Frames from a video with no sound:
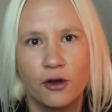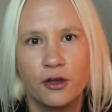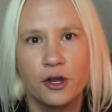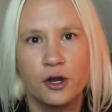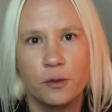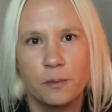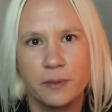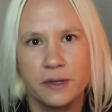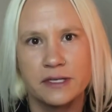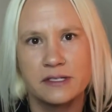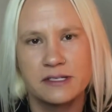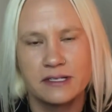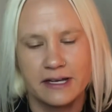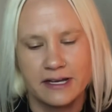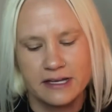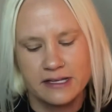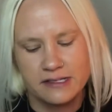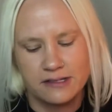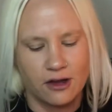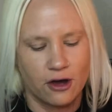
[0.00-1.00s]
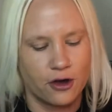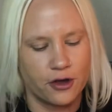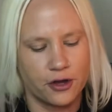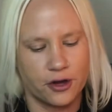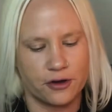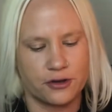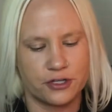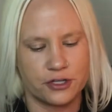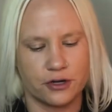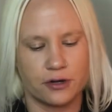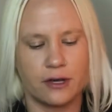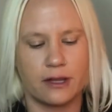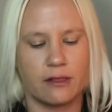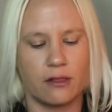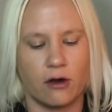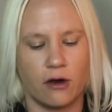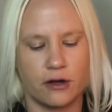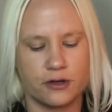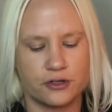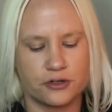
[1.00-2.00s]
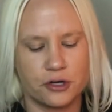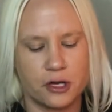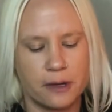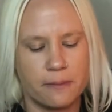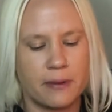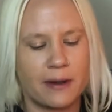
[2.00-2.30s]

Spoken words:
your business, all your dirty laundry.